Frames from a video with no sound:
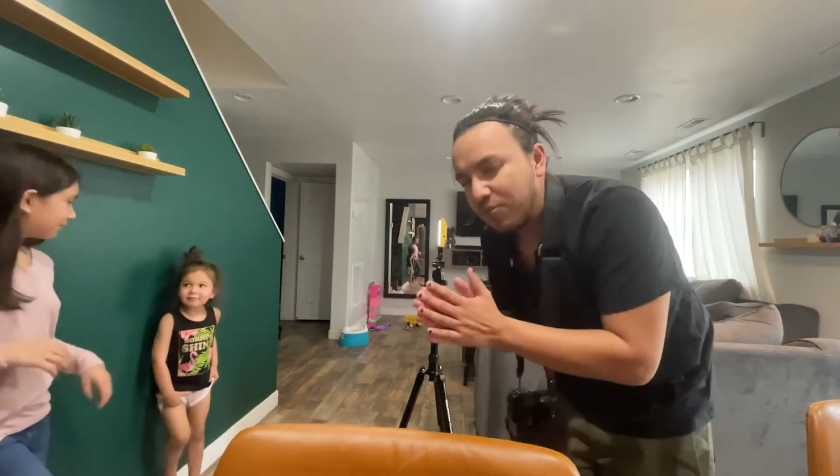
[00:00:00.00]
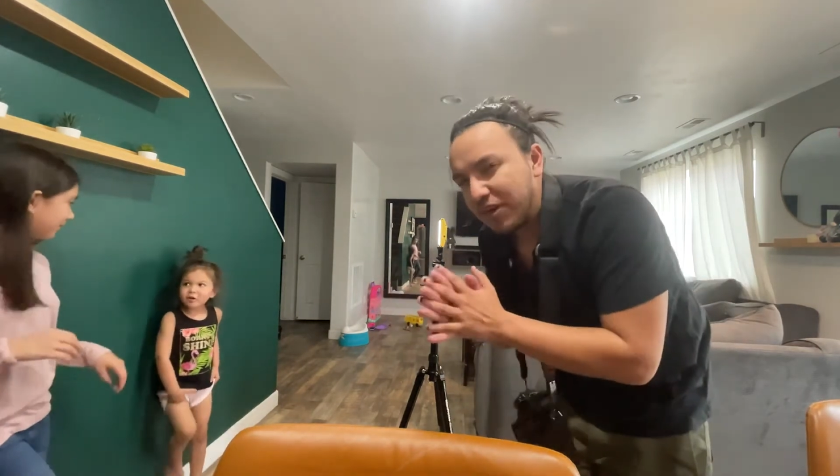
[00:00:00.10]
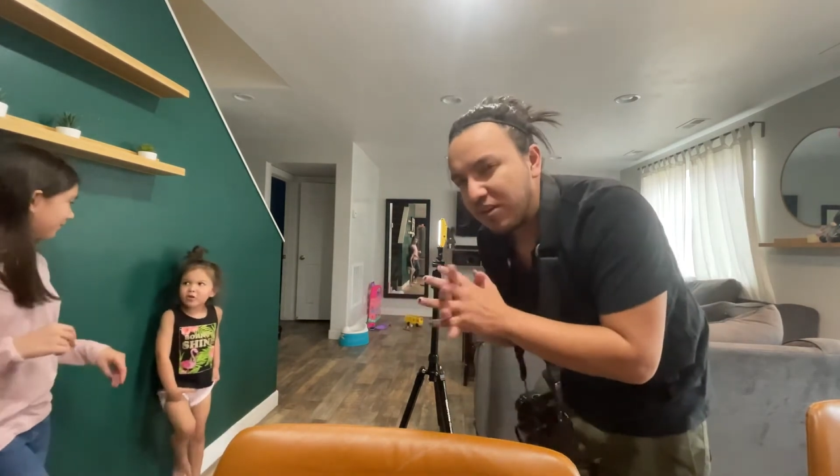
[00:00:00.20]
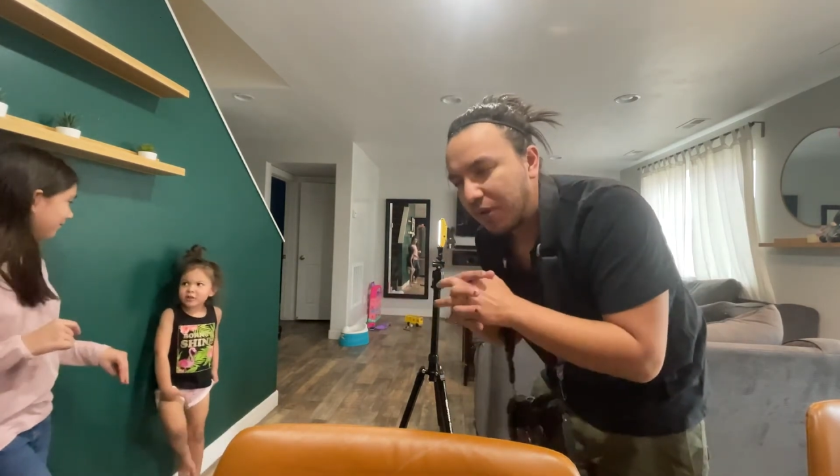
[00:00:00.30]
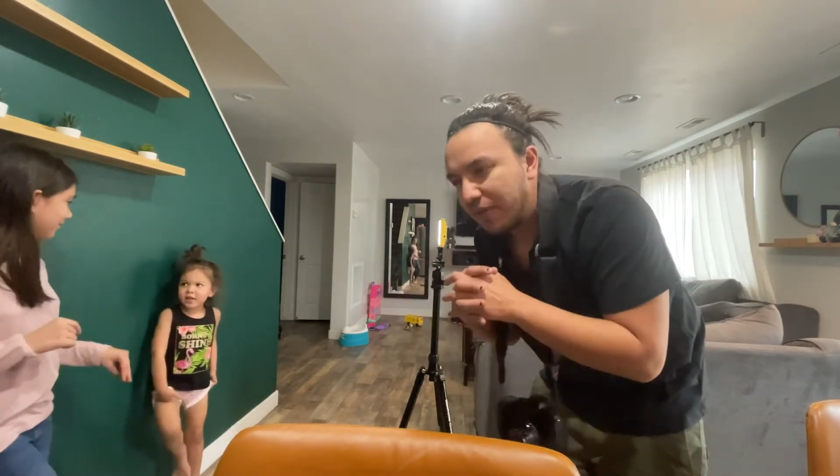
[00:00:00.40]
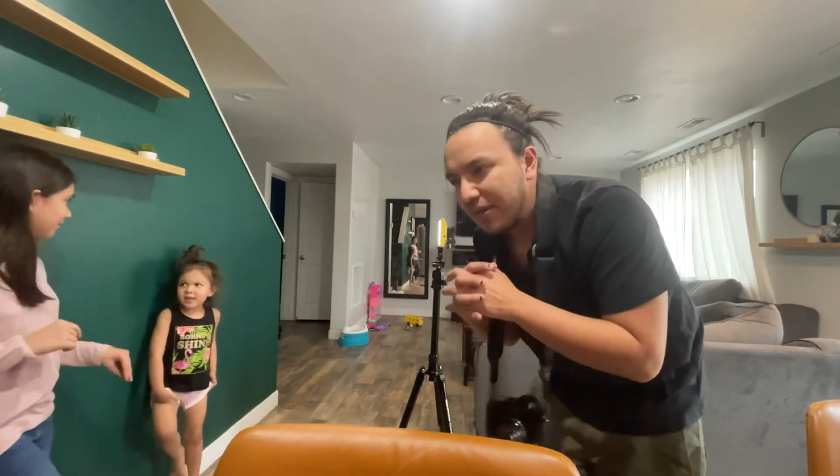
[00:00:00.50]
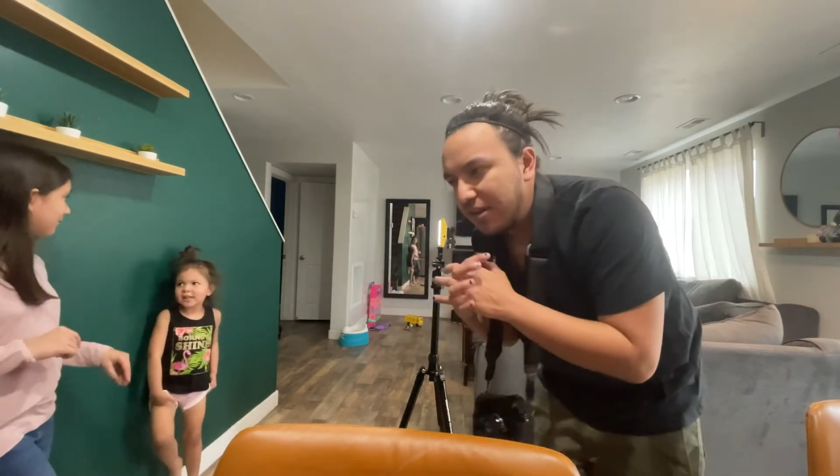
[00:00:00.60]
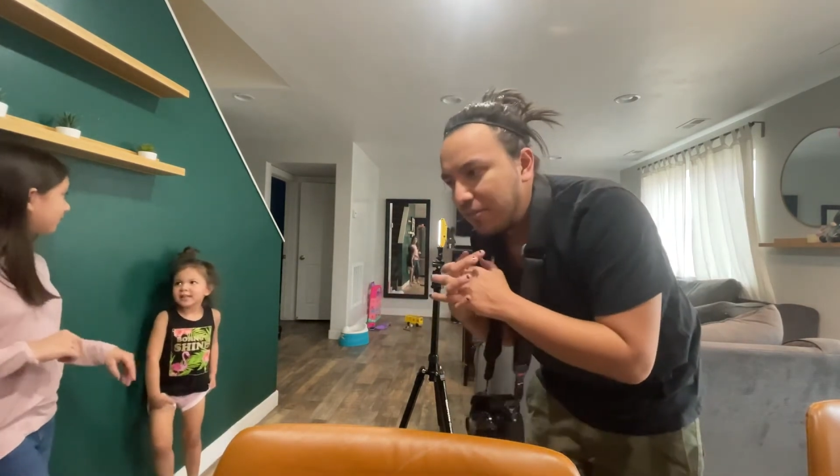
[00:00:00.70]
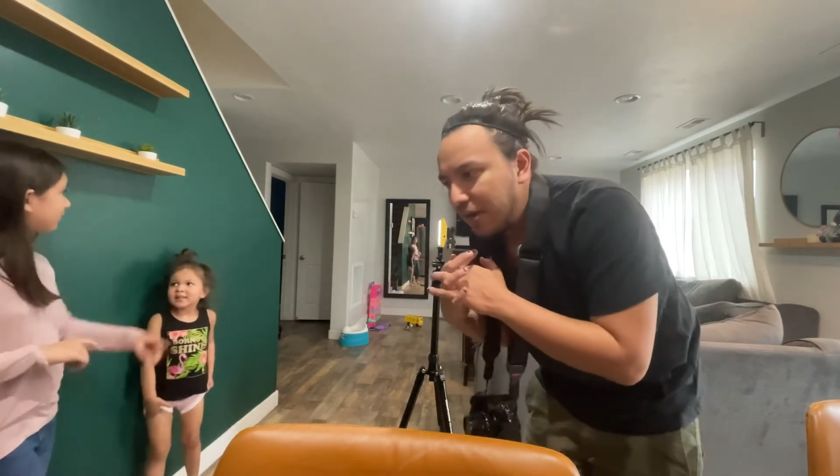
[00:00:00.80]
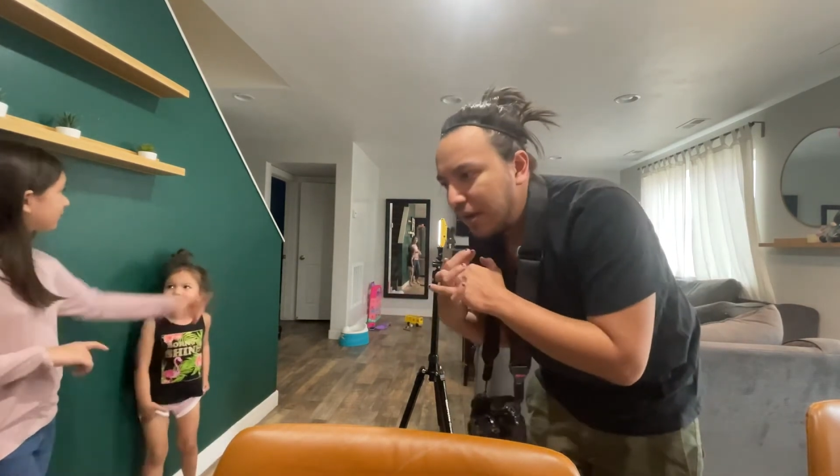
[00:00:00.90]
But it's probably going
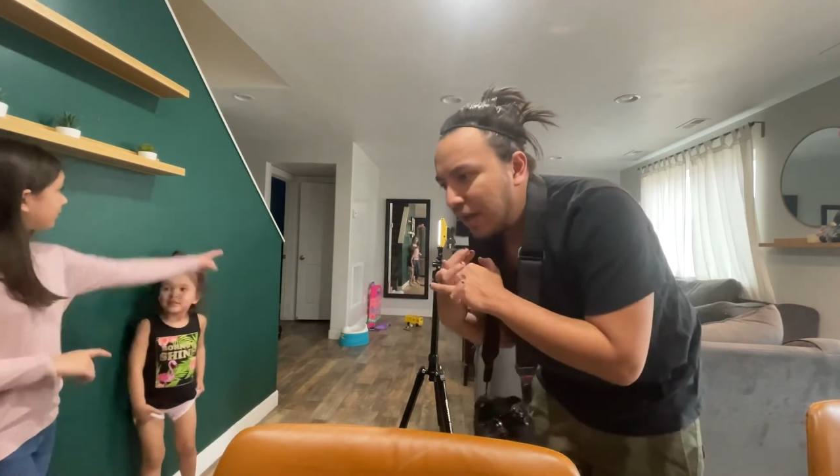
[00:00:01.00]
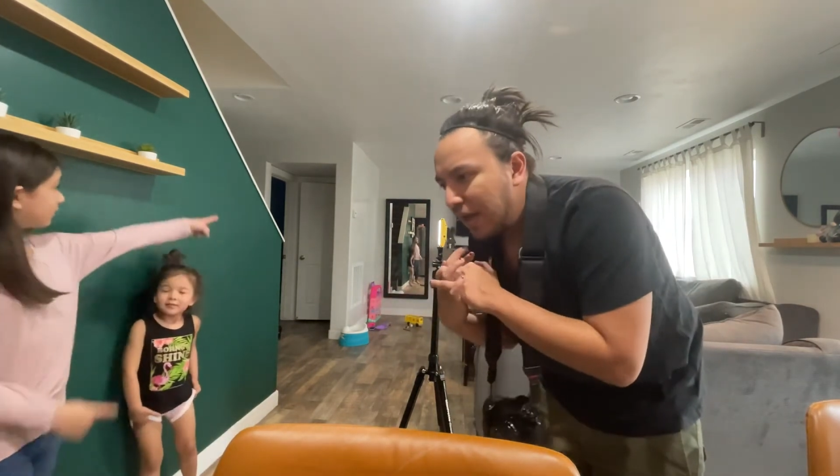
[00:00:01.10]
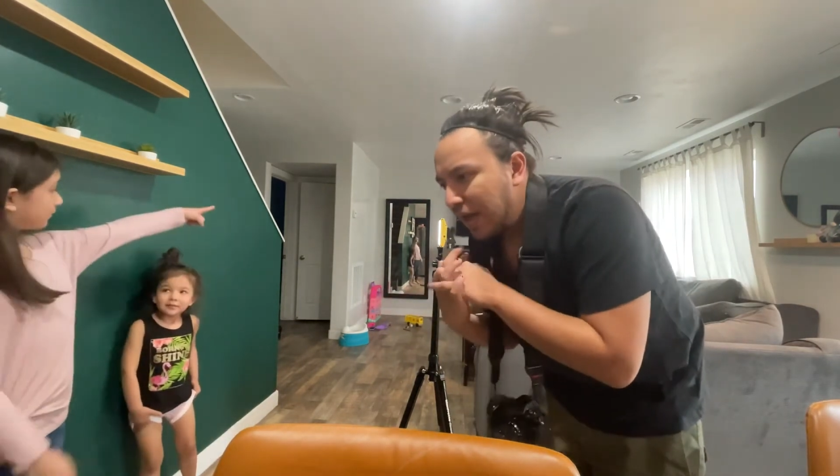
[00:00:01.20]
to be